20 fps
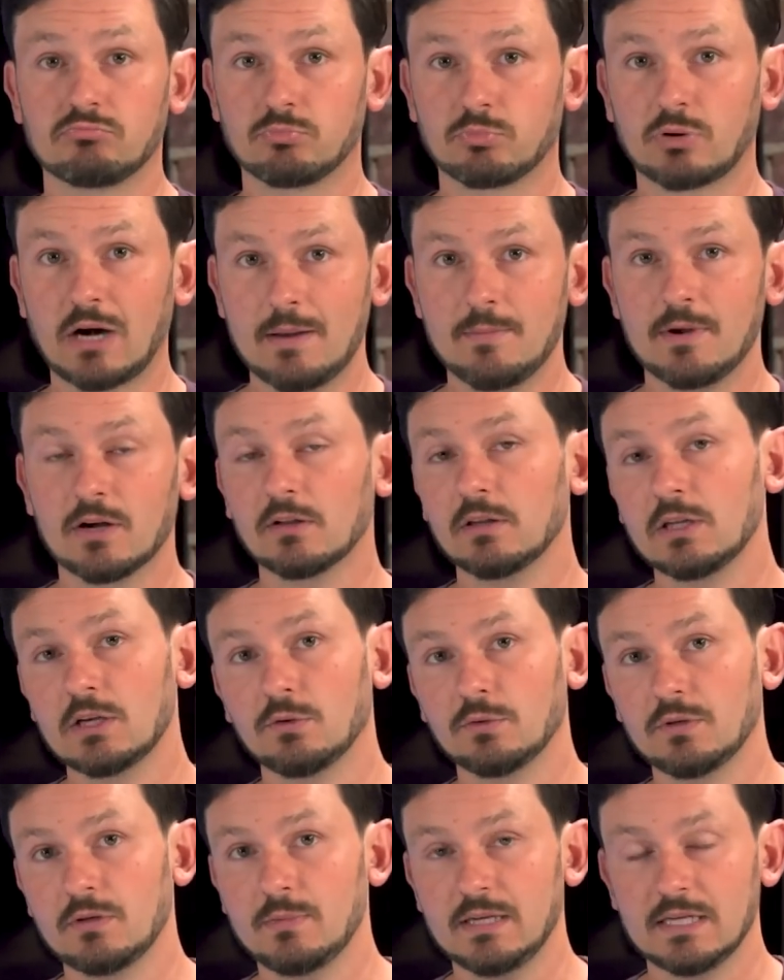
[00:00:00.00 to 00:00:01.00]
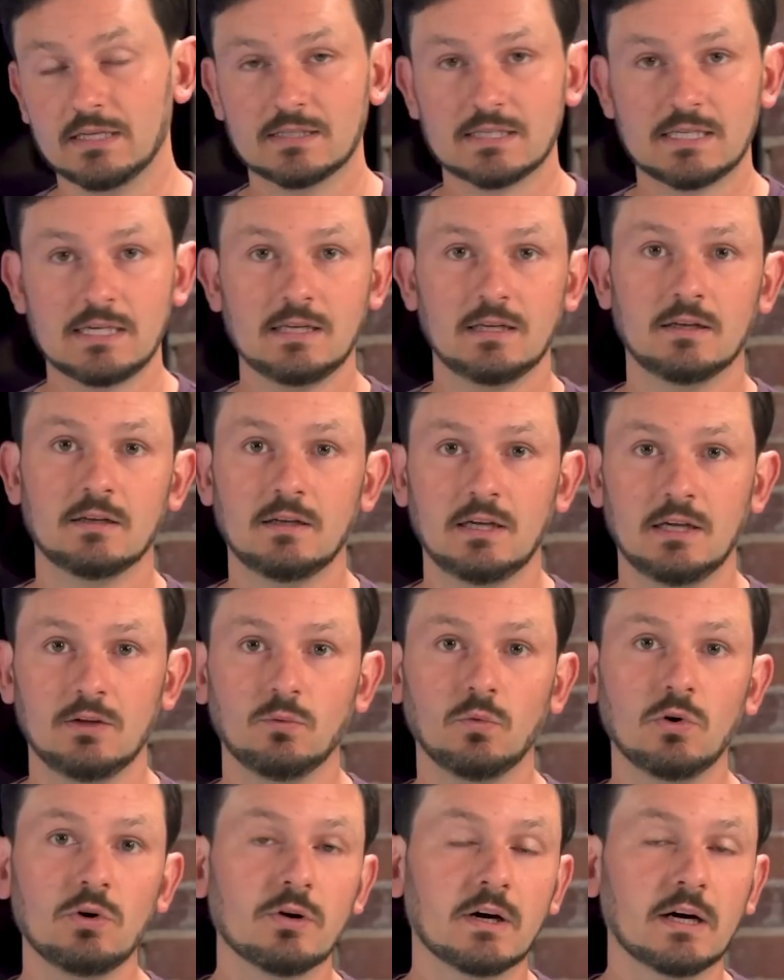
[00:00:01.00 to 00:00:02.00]
primarily only being seen
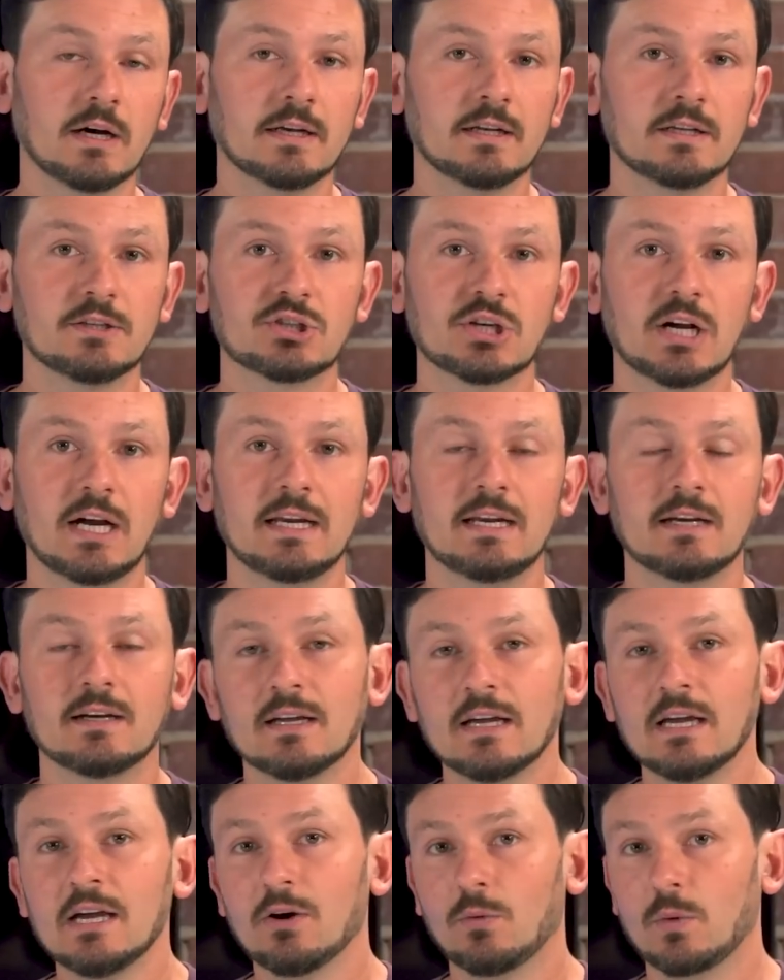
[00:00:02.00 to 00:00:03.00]
in Wuhan in China.